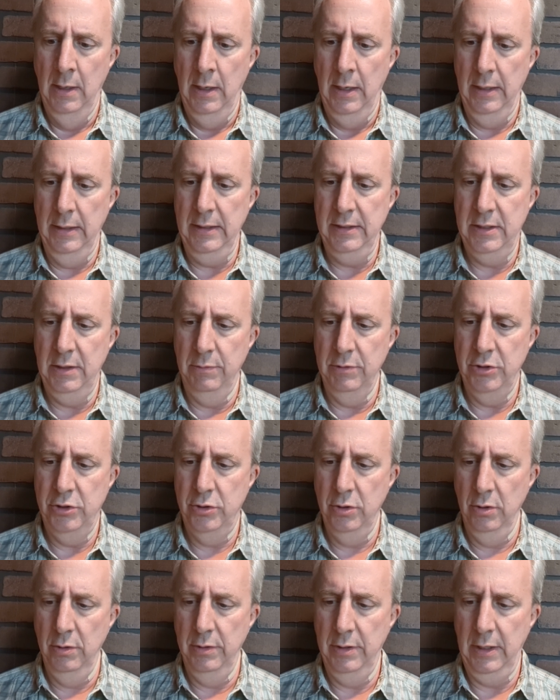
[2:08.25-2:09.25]
unless he was
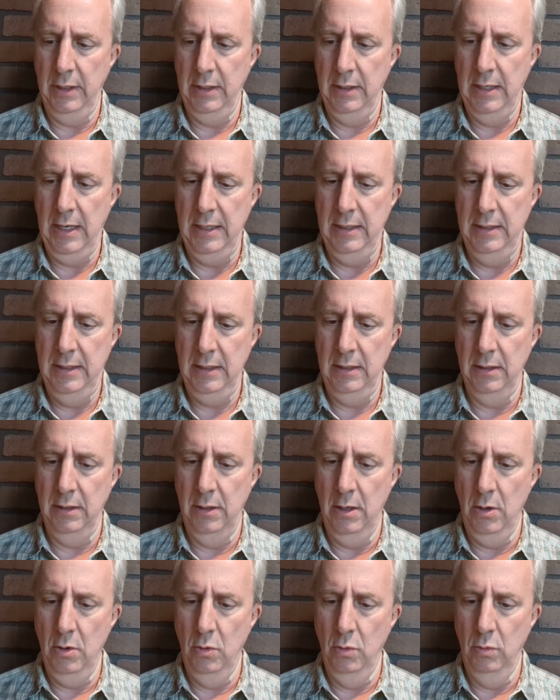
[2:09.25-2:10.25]
sure that they didn't
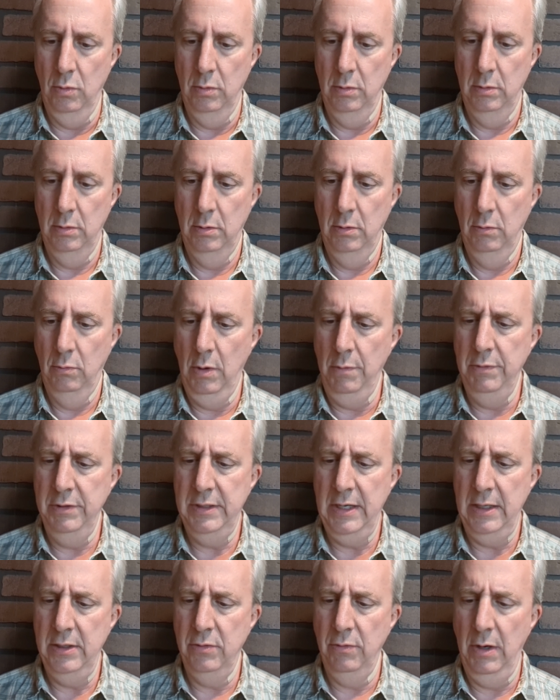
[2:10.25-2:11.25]
know. What was
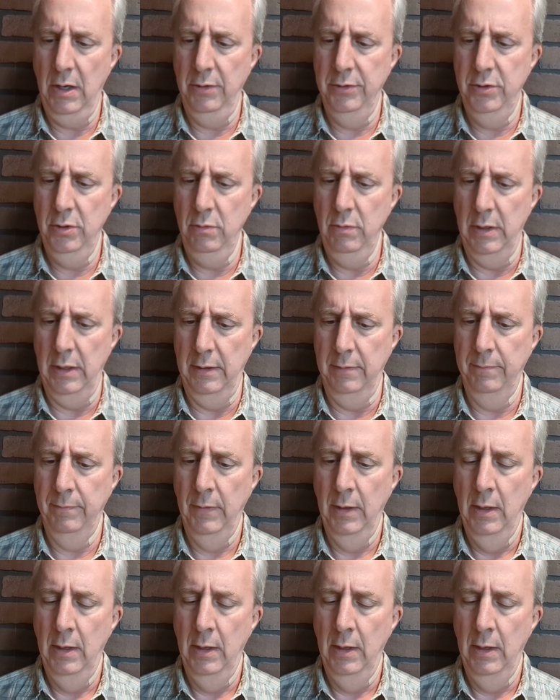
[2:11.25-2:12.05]
Antorell doing?